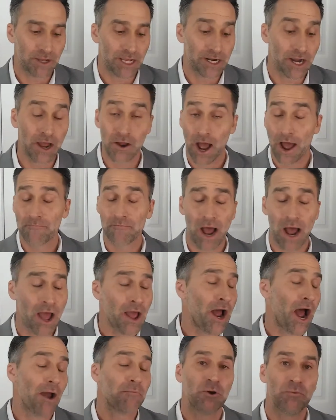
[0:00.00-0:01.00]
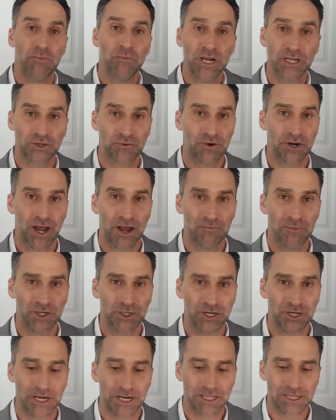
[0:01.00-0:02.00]
And I'm remiss for not
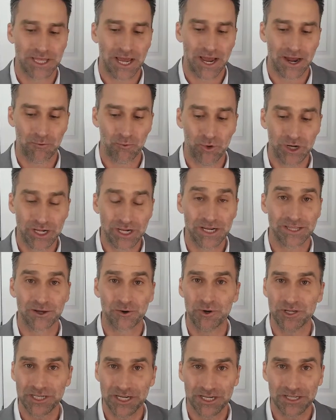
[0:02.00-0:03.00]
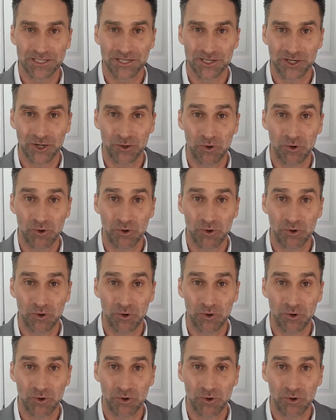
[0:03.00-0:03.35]
mentioning that the Quincy Institute,